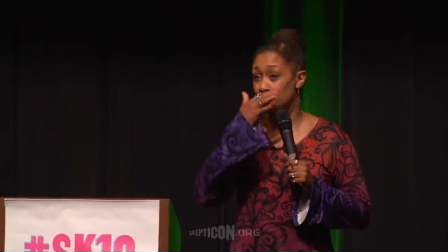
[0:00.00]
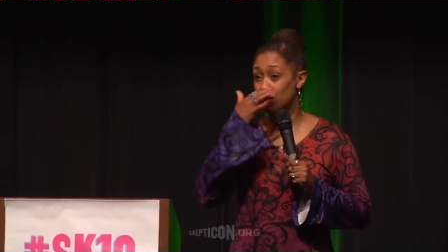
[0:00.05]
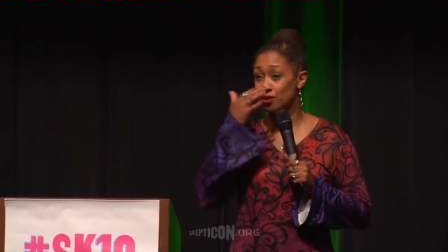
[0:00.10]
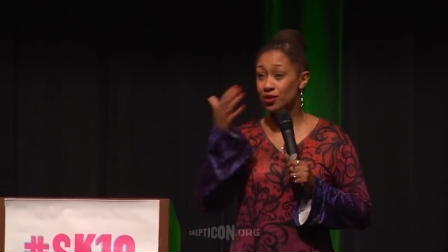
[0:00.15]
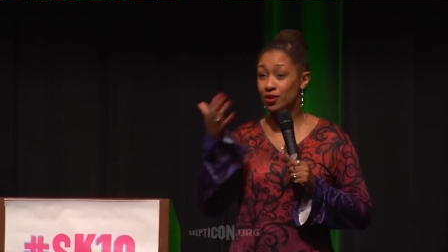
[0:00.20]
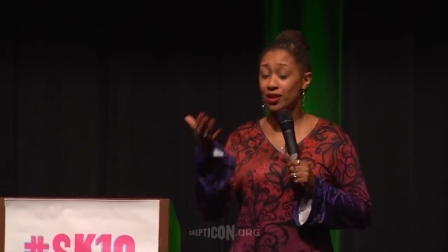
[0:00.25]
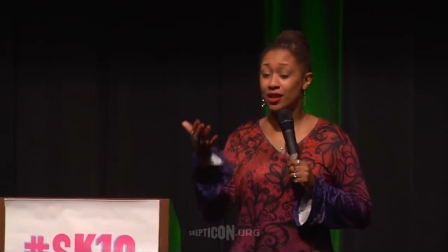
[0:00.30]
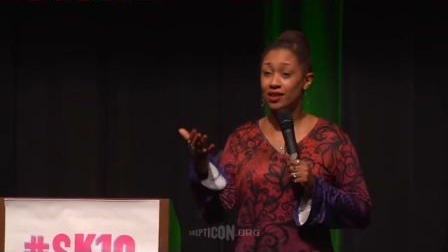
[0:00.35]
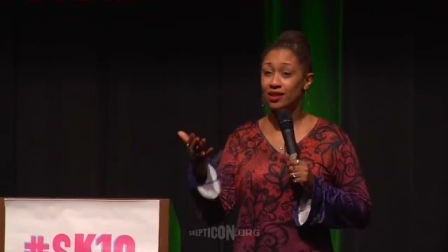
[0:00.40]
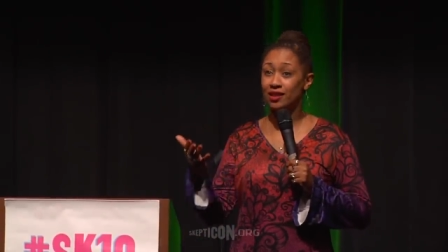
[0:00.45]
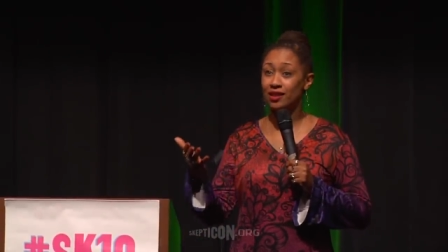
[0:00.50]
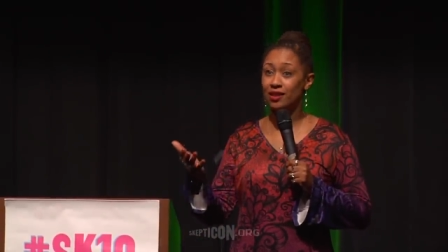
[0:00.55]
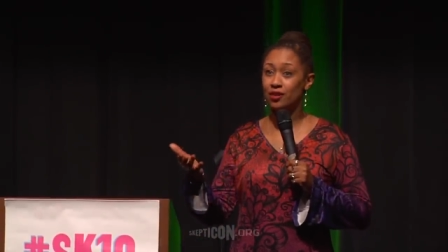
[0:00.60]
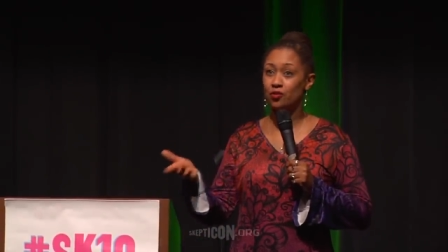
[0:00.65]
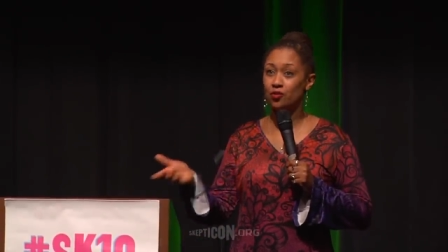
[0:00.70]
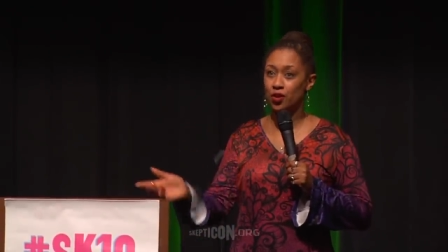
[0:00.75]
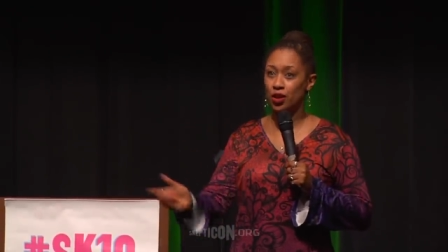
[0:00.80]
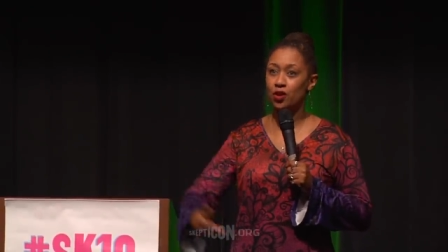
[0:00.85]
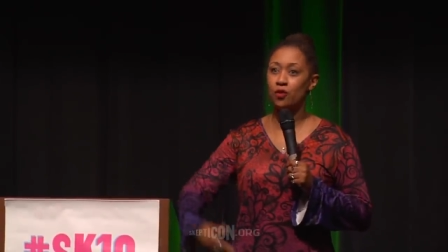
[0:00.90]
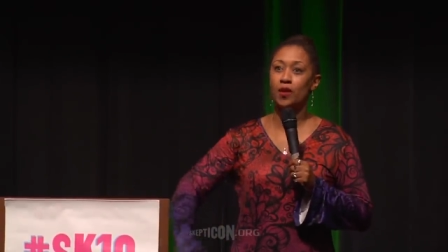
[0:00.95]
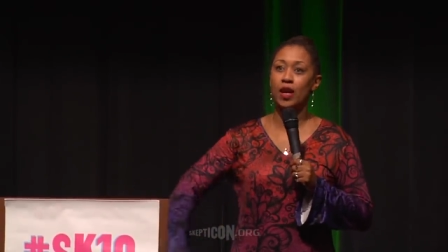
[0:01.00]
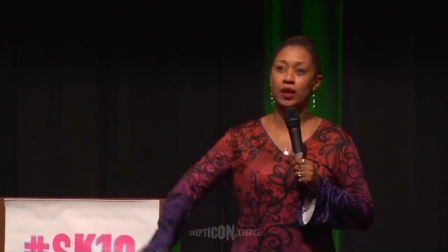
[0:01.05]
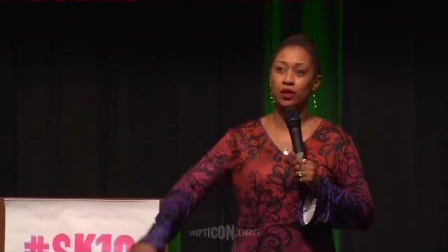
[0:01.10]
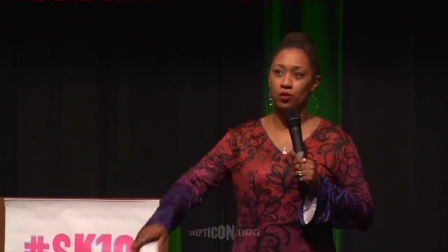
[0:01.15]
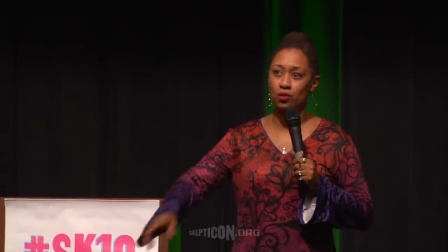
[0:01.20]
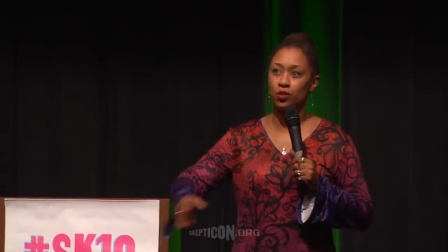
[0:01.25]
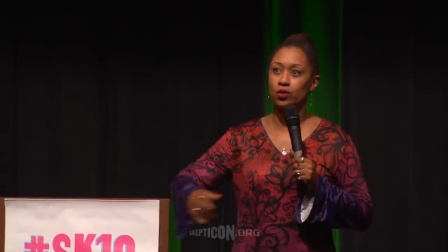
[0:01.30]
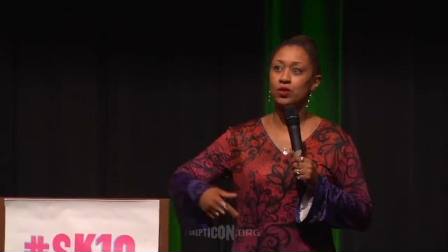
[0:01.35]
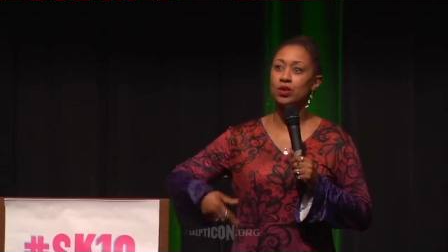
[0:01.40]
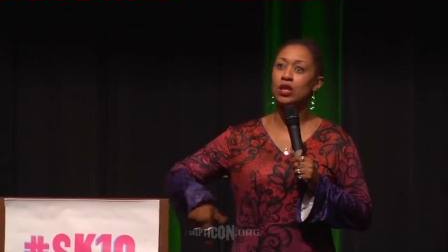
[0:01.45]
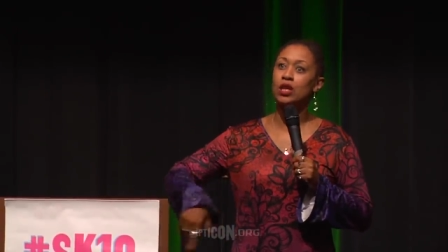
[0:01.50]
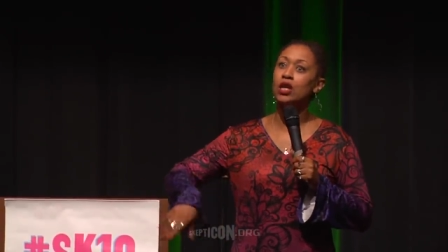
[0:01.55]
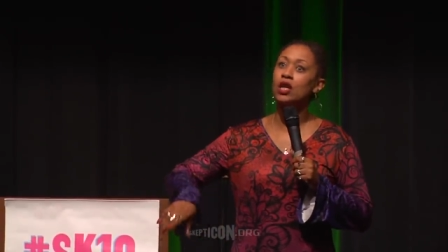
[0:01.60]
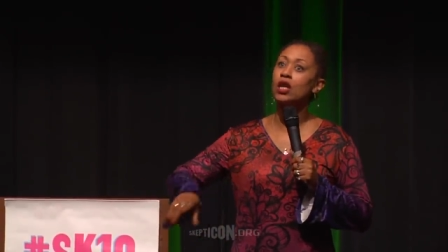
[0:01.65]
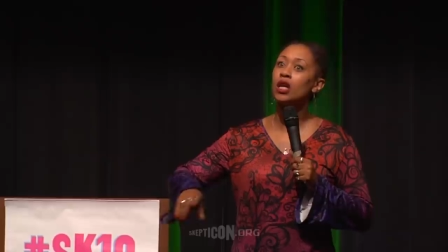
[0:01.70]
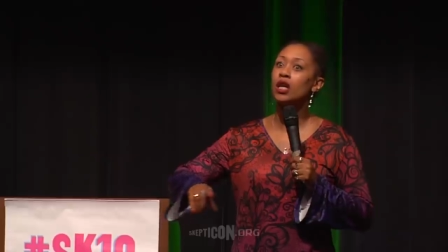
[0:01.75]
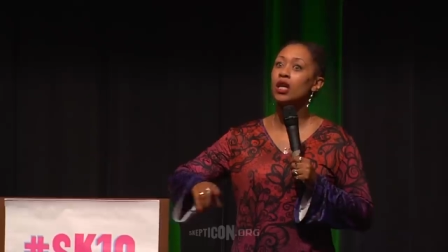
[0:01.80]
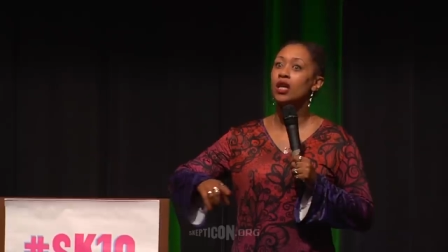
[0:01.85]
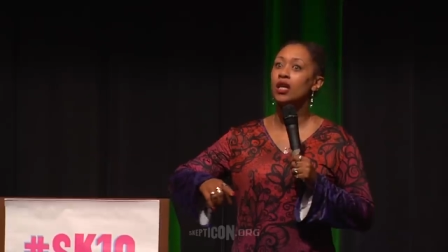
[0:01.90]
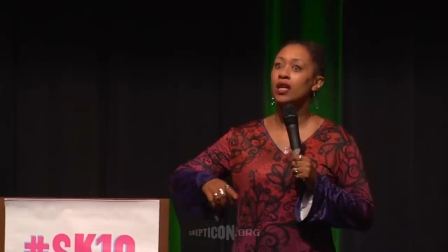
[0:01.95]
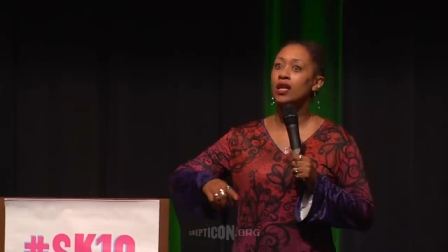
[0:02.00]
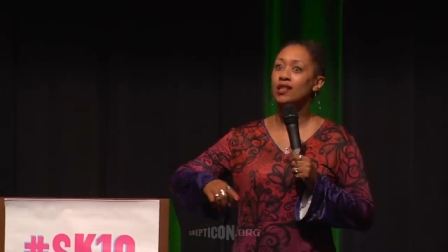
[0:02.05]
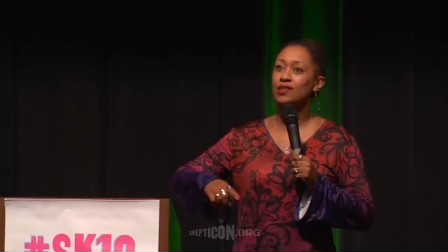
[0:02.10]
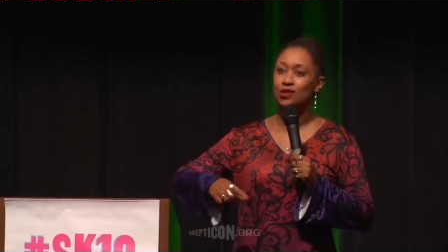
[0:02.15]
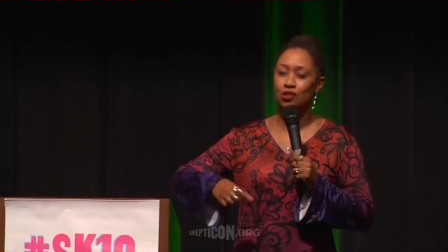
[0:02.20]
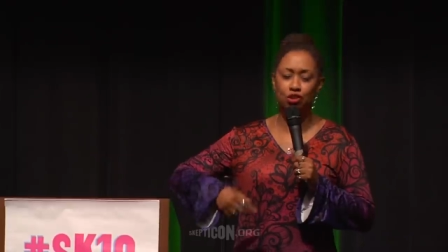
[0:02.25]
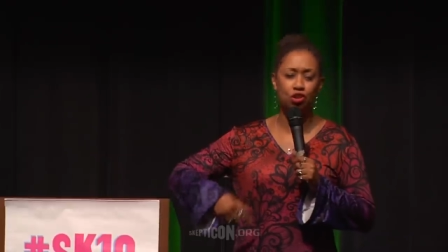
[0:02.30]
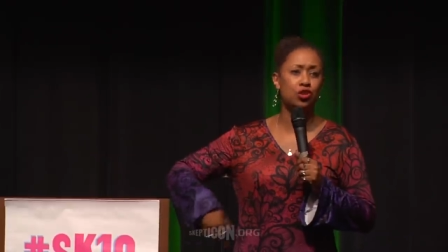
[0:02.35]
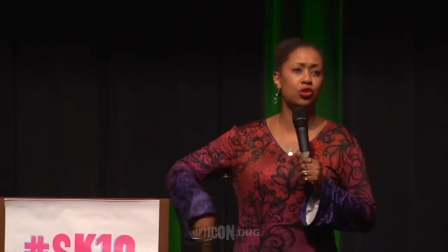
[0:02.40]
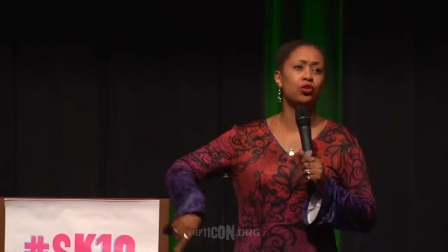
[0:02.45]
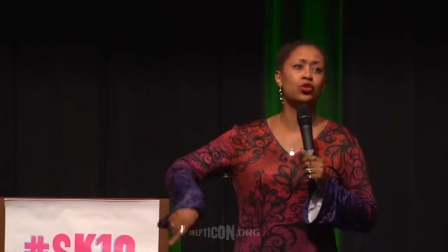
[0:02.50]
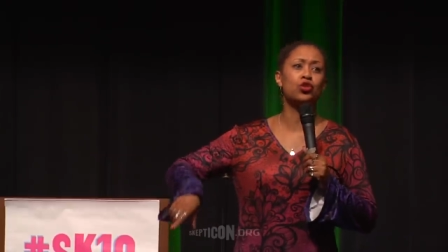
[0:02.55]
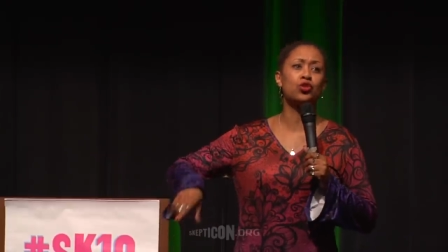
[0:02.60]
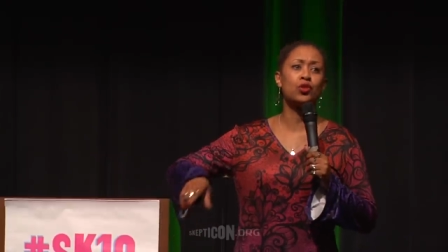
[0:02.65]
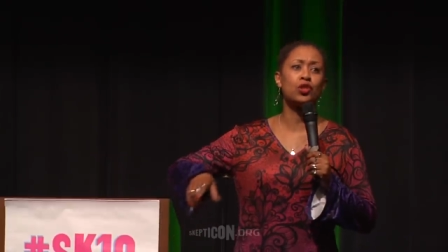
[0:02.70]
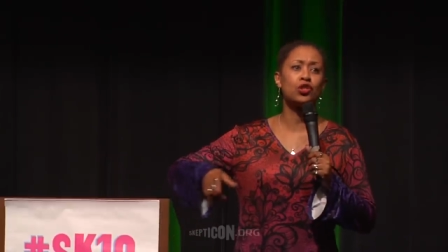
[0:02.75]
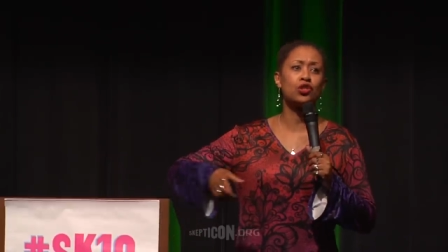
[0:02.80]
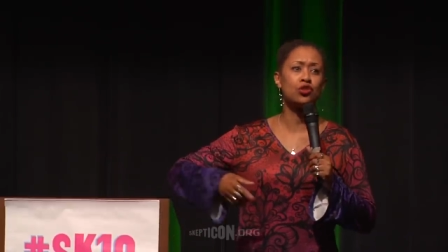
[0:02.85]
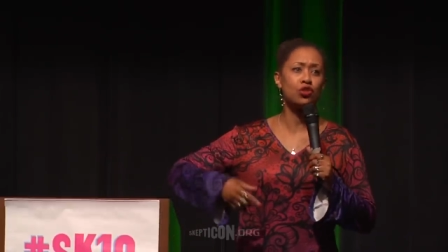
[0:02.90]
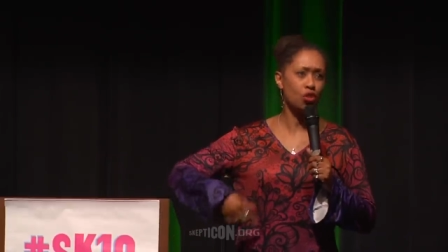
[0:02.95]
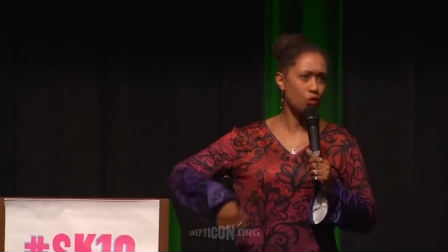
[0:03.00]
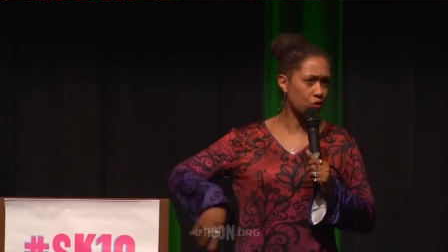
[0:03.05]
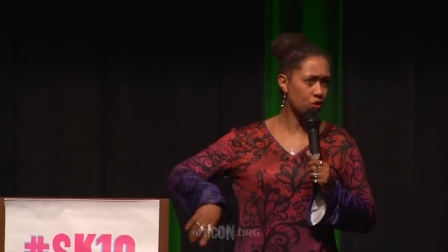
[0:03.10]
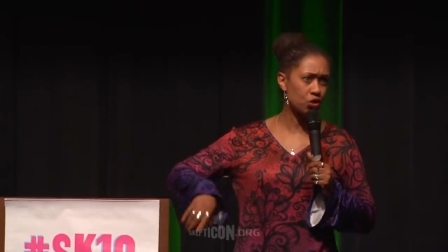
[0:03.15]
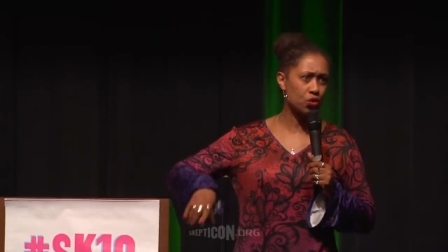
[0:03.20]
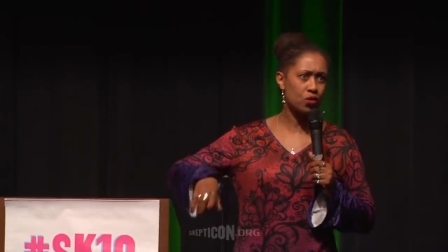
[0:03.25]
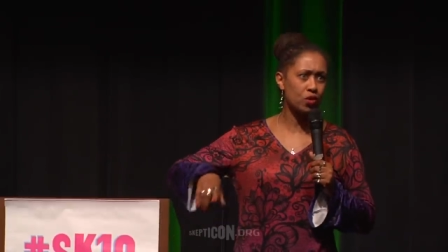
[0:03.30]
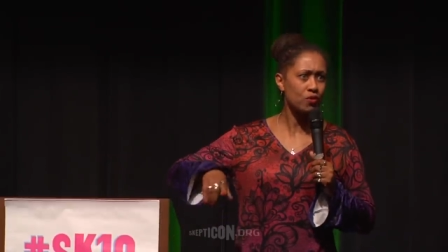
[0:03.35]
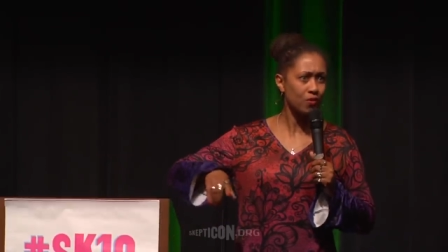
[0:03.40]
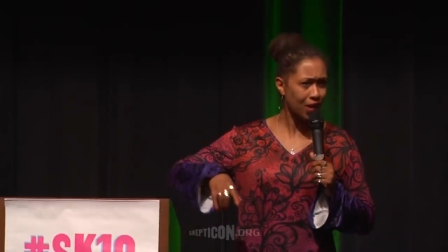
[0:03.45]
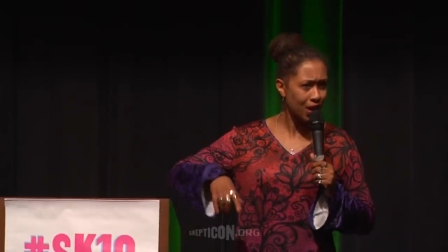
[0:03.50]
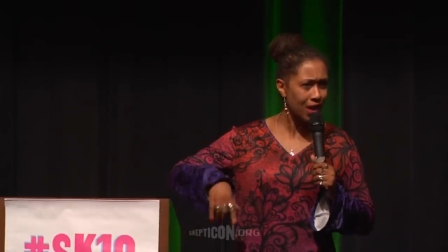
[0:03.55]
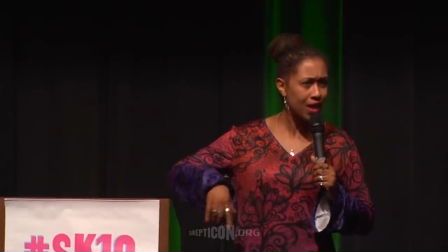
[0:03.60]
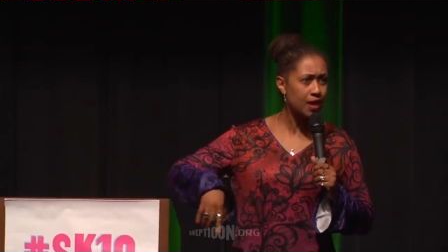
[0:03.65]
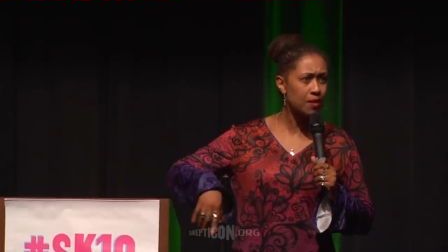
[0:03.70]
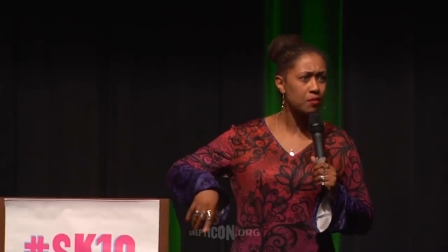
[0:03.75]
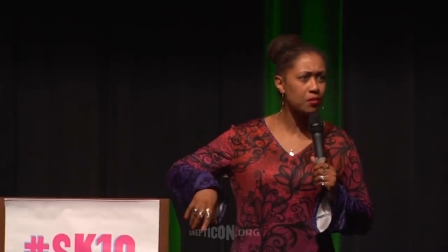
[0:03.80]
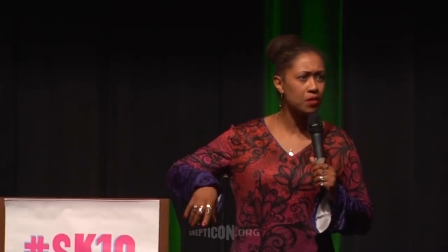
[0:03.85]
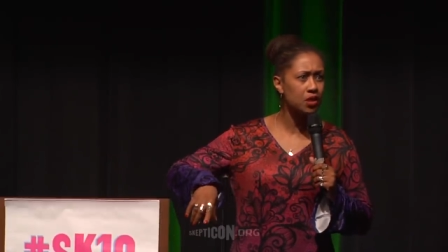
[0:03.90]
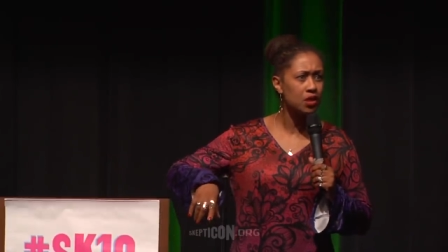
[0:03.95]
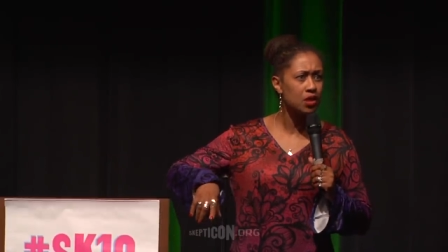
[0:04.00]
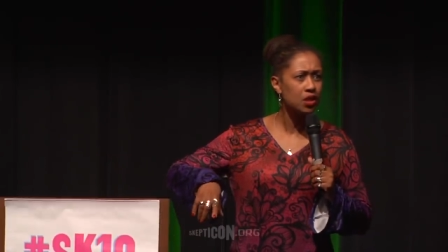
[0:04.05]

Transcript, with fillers: Did you know that uh, Ring Around the Rosie is a children's nursery rhyme